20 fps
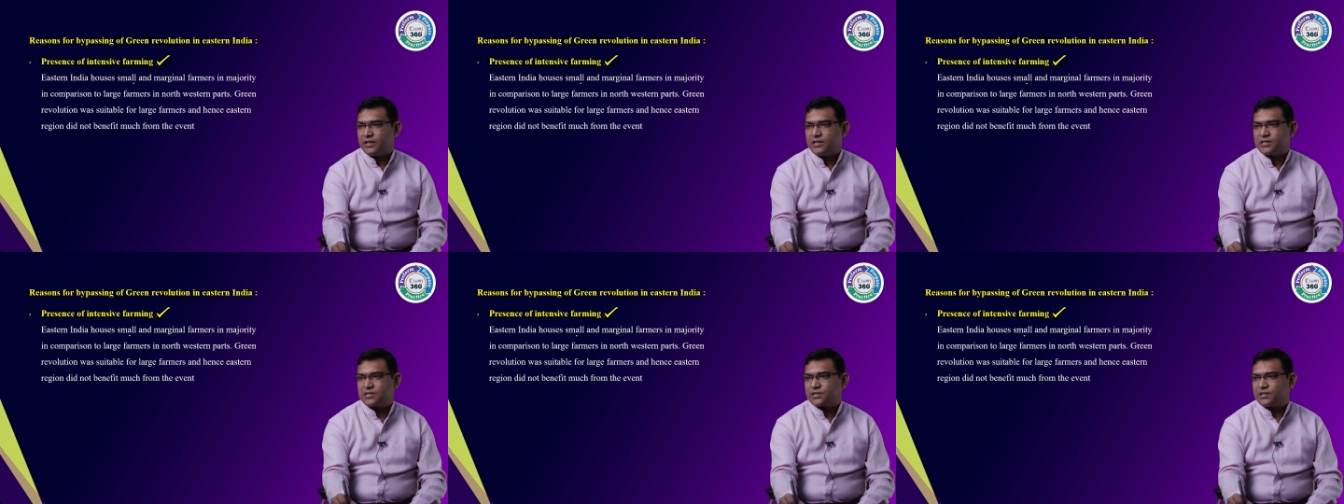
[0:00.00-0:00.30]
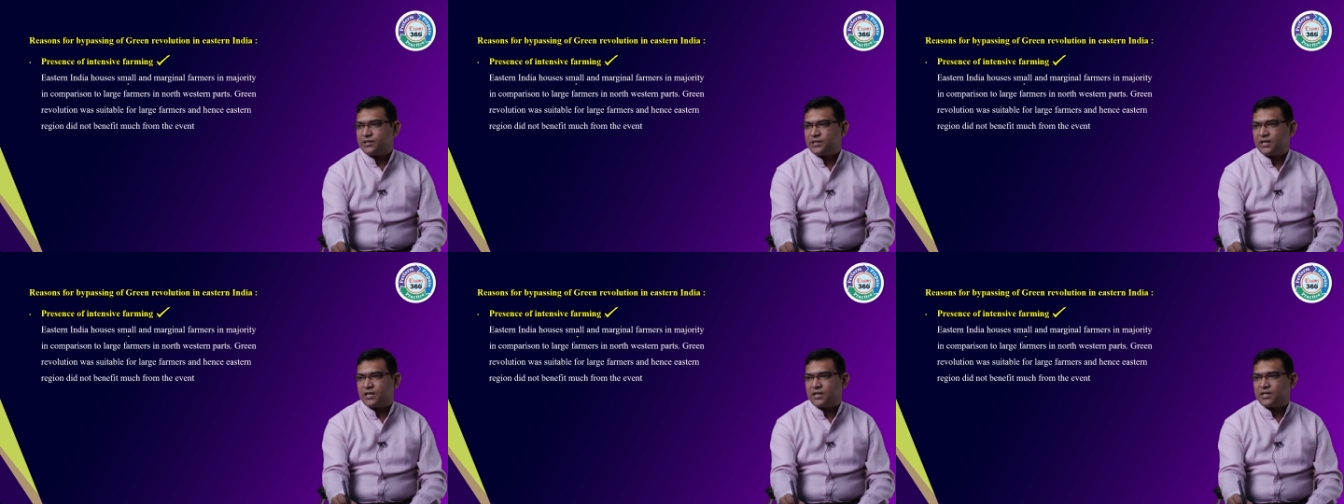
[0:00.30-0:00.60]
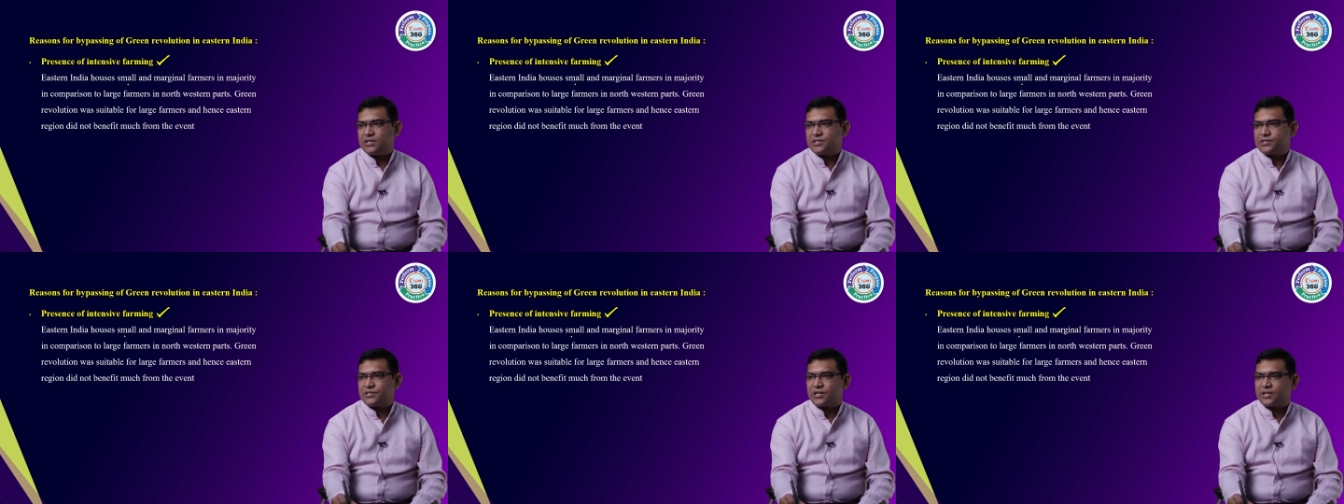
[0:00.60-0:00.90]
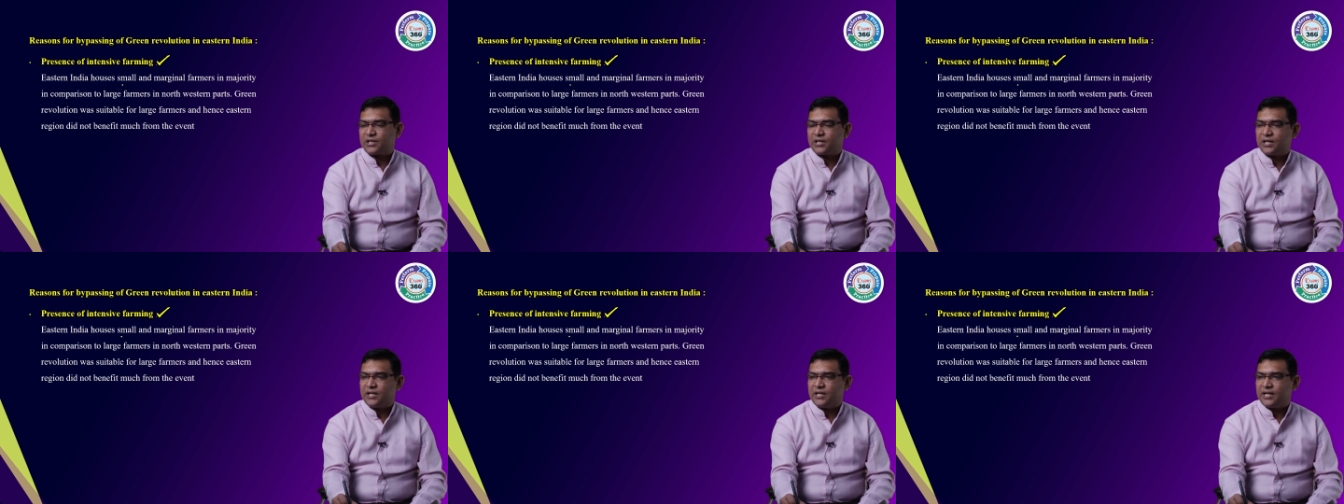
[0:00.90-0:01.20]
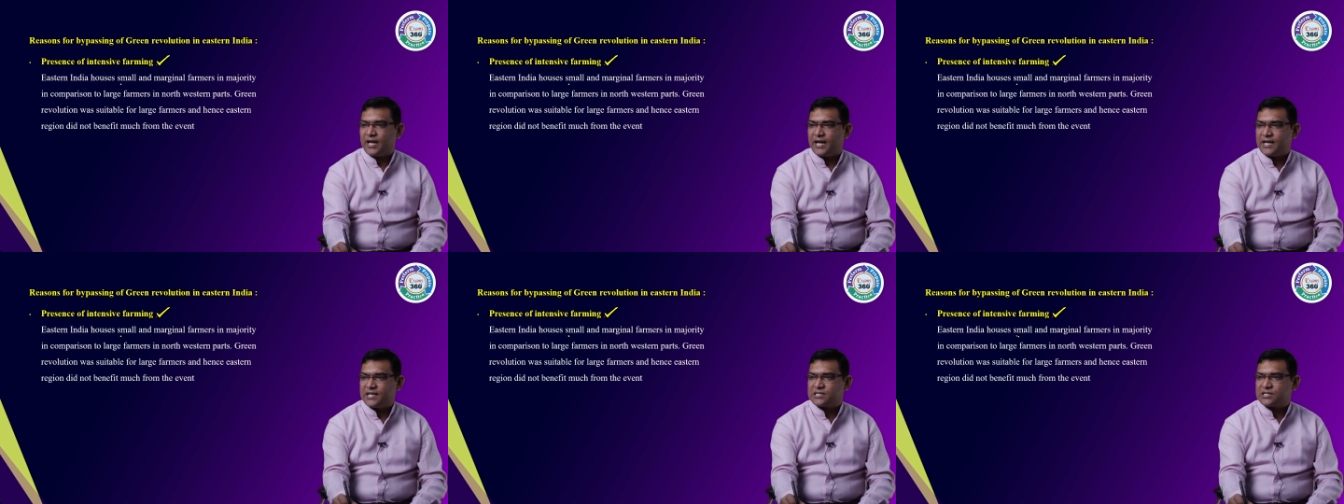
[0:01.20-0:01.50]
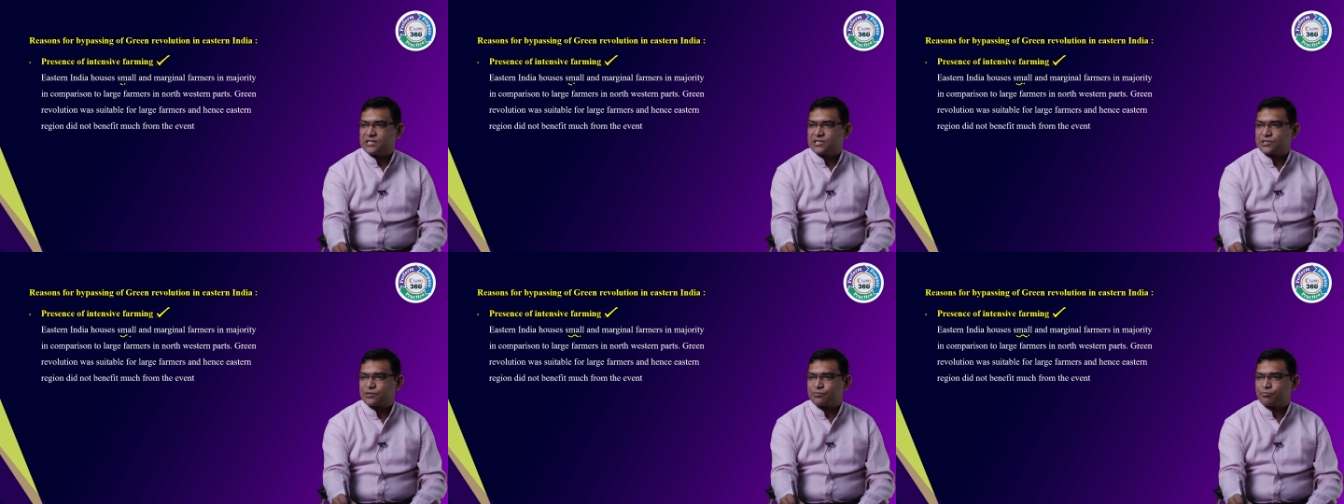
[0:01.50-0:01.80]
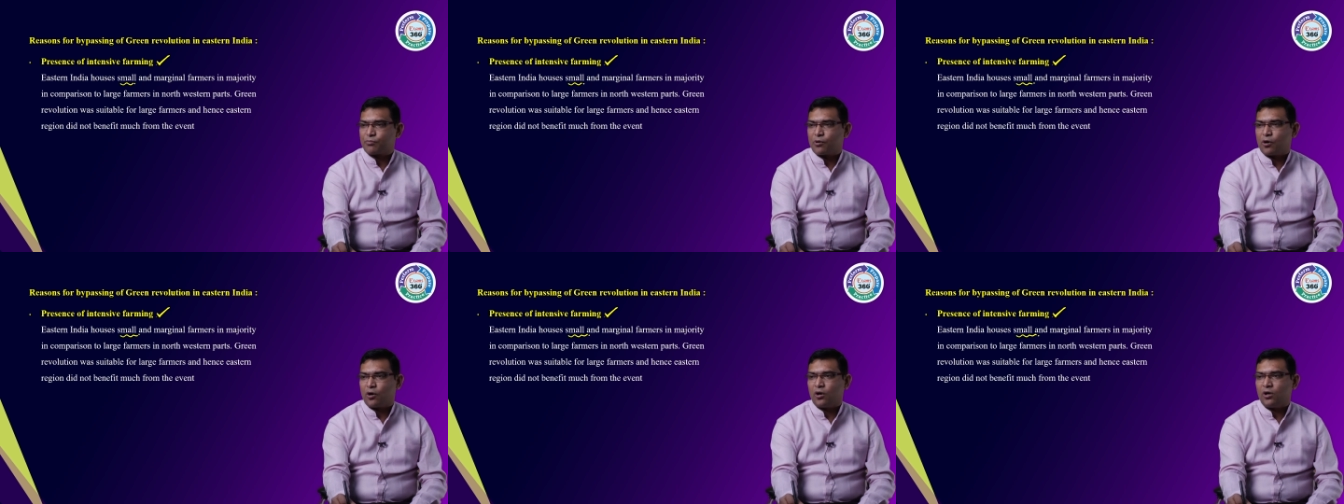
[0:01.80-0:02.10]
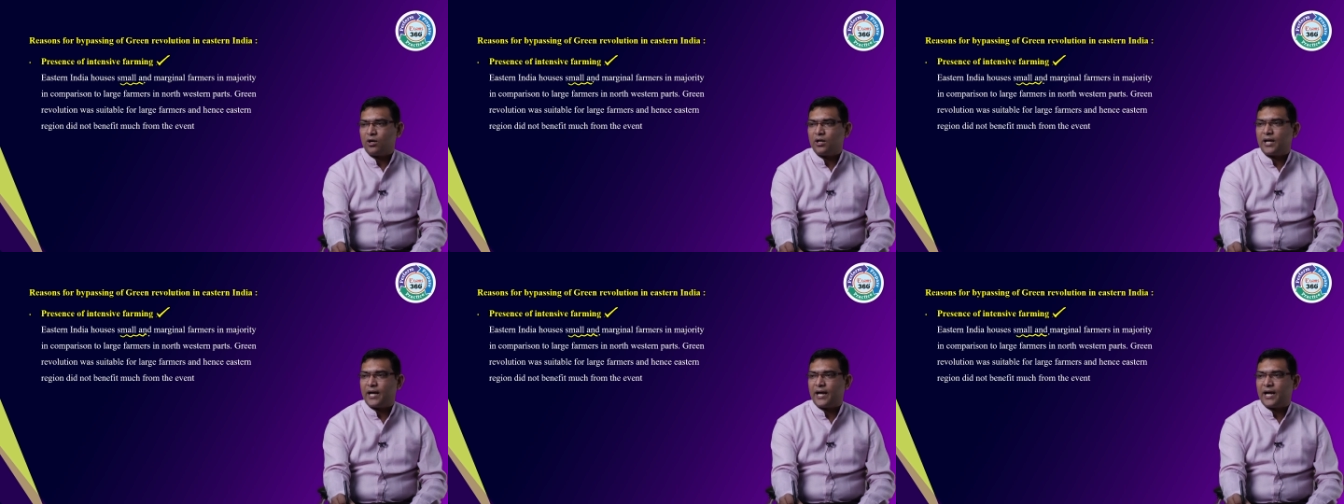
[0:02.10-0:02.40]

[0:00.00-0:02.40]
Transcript: East India is generally has small